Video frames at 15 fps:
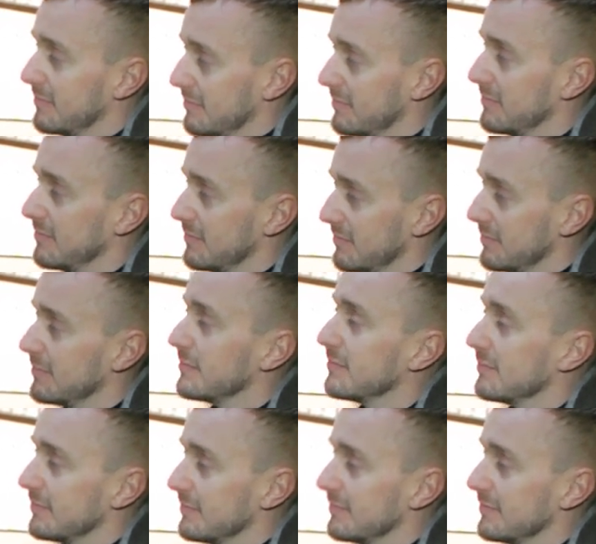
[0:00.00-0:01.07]

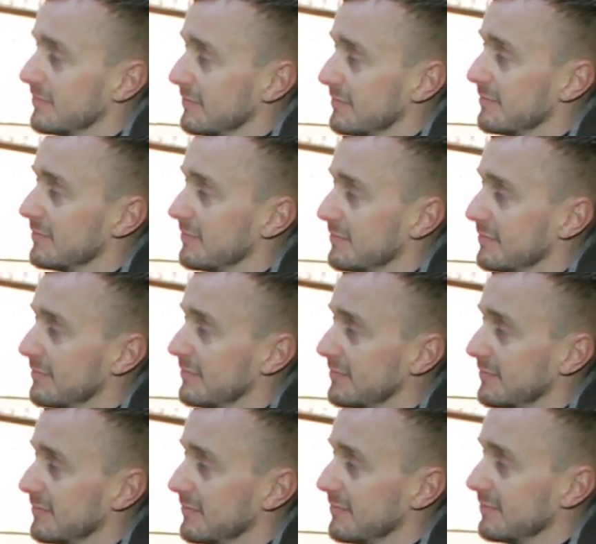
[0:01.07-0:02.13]

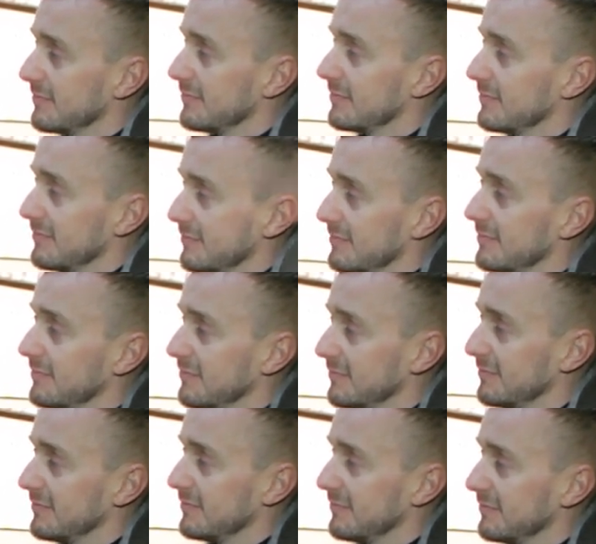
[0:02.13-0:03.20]

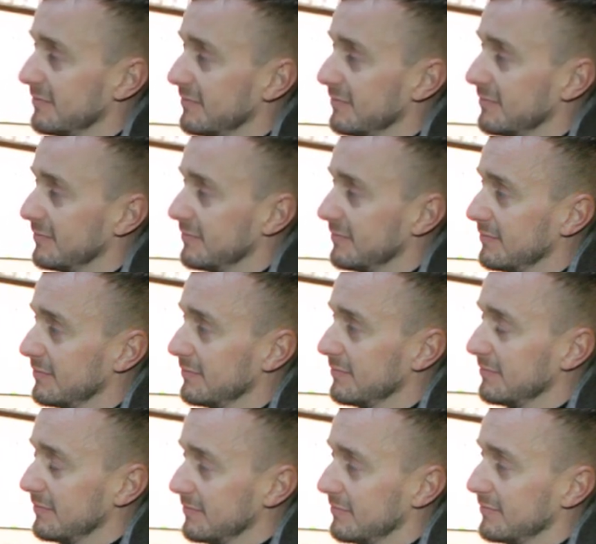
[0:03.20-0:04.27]

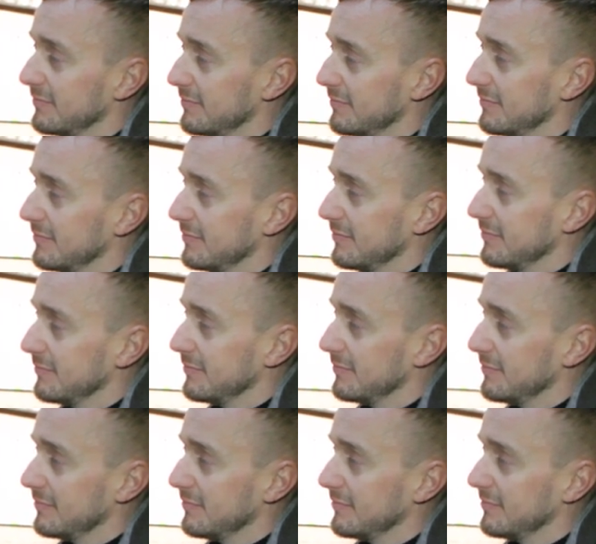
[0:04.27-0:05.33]

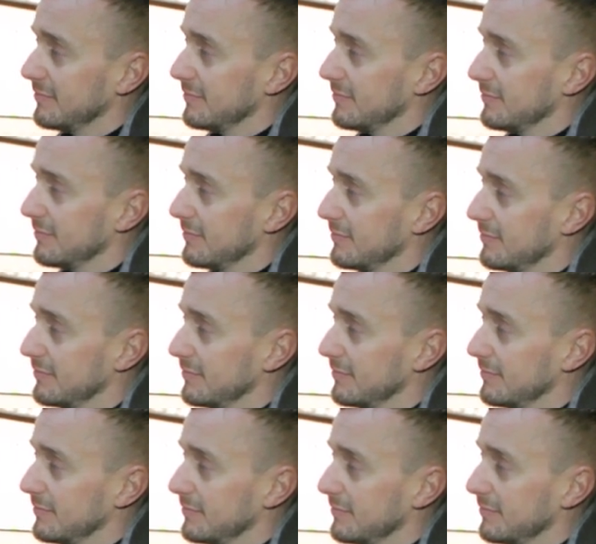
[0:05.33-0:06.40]

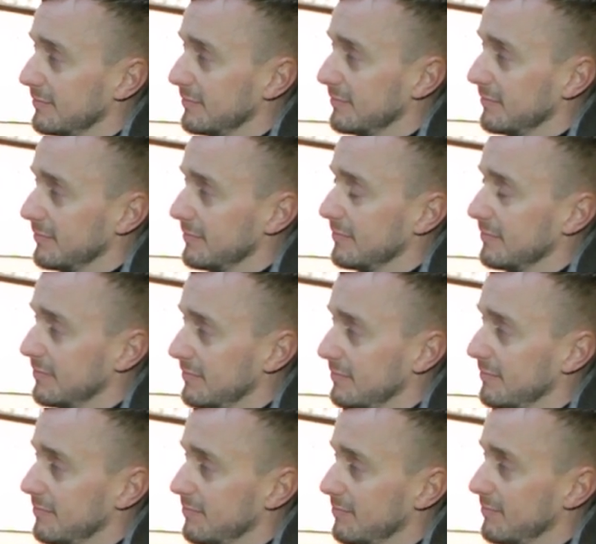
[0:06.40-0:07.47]

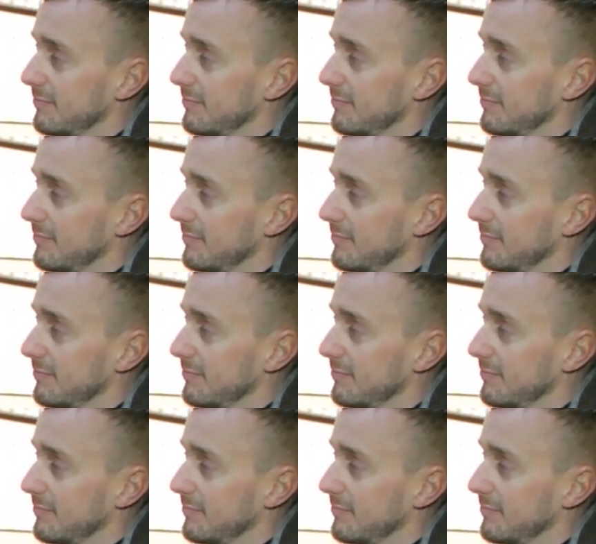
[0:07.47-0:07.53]
(not speaking)